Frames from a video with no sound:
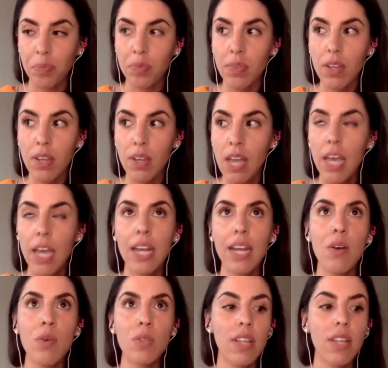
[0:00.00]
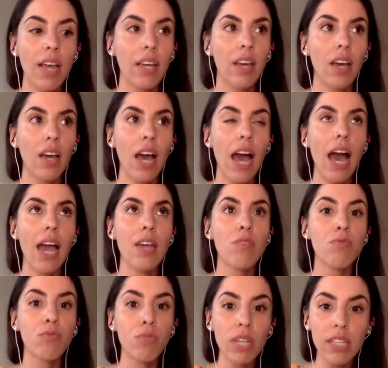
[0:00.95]
and I was like, I really
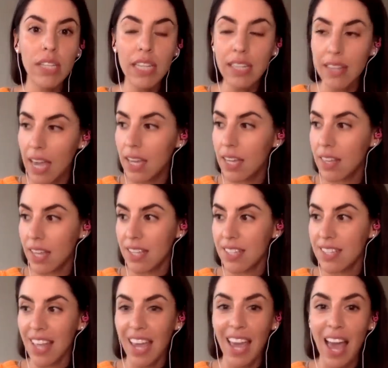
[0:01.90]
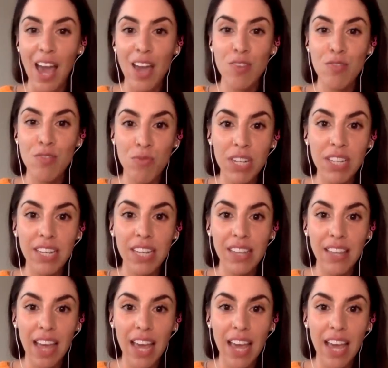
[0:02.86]
like this. Like, I really like.